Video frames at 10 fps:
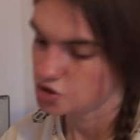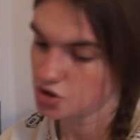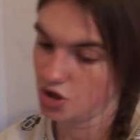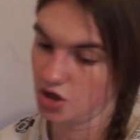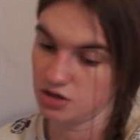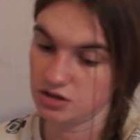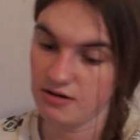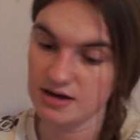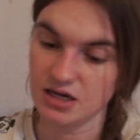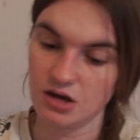so they're
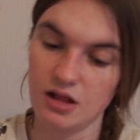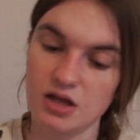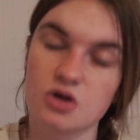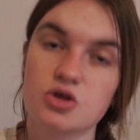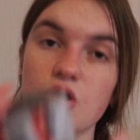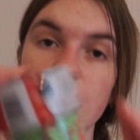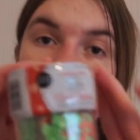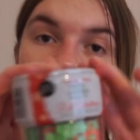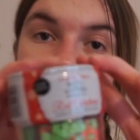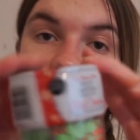ideal. I also got the
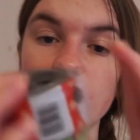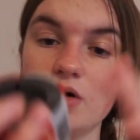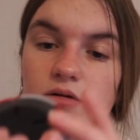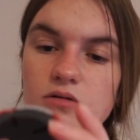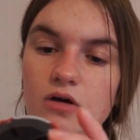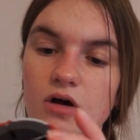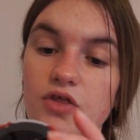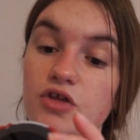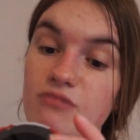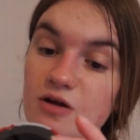green one, no,
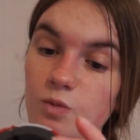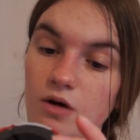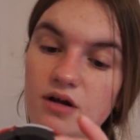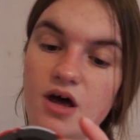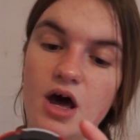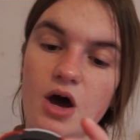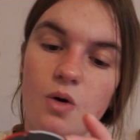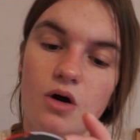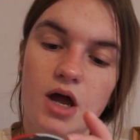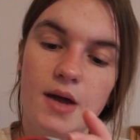the red one,
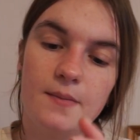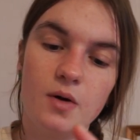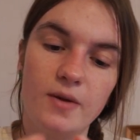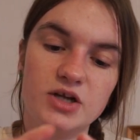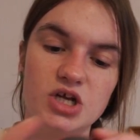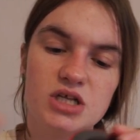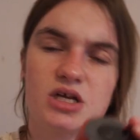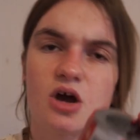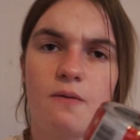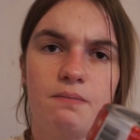which is
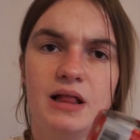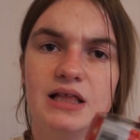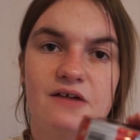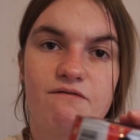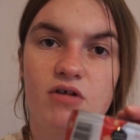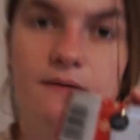completely different